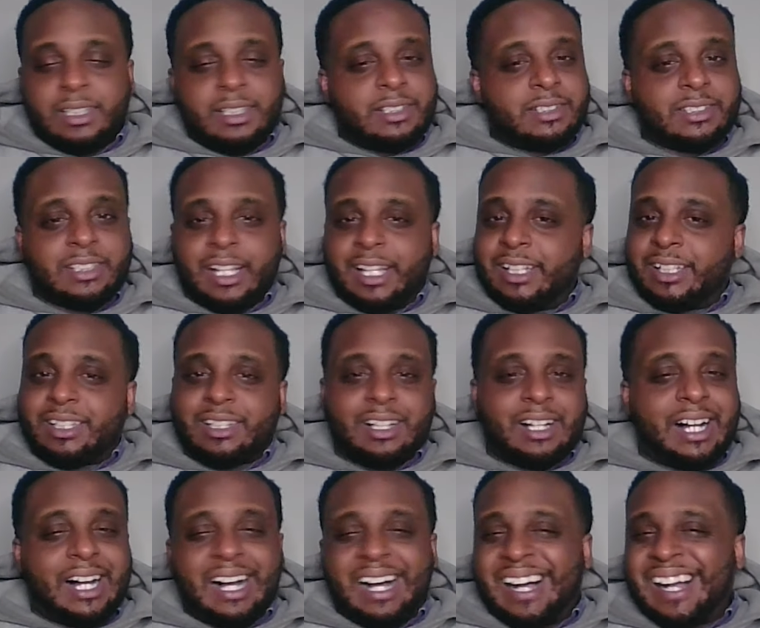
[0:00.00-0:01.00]
like a
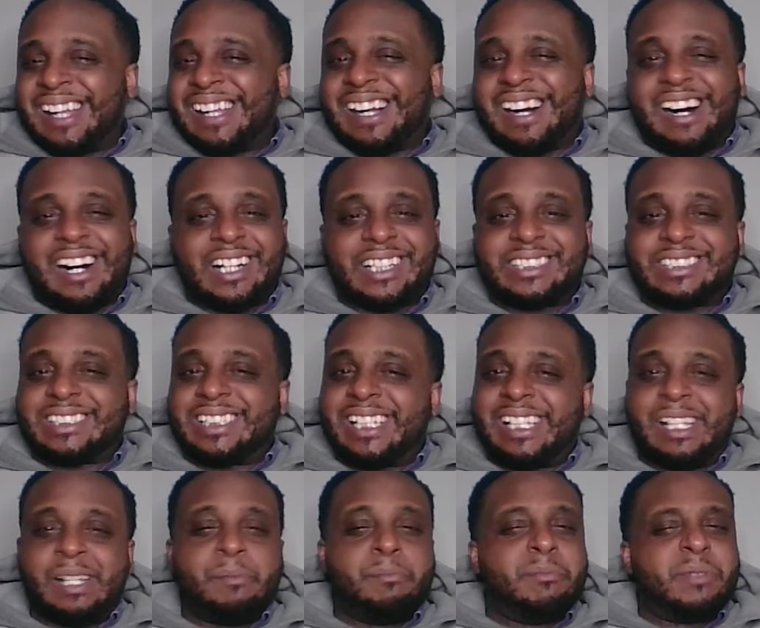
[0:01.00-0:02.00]
high
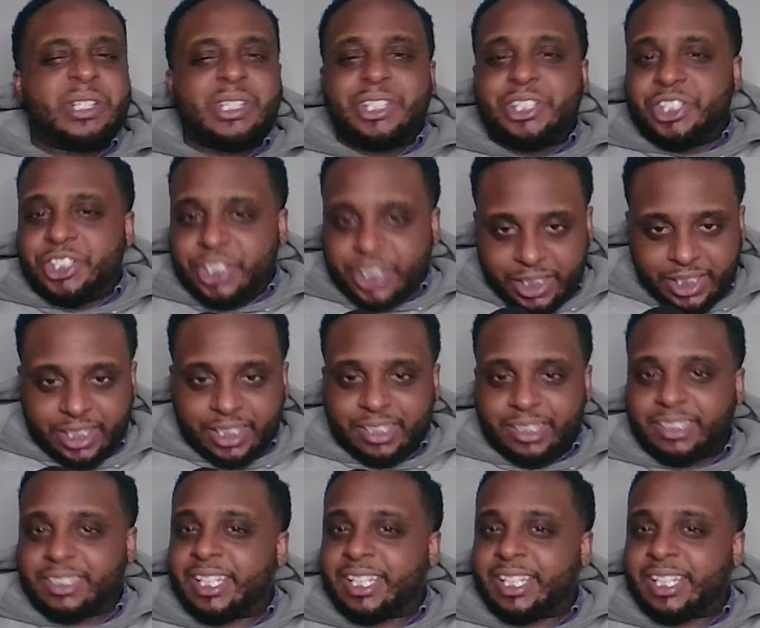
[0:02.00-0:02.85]
octane machine.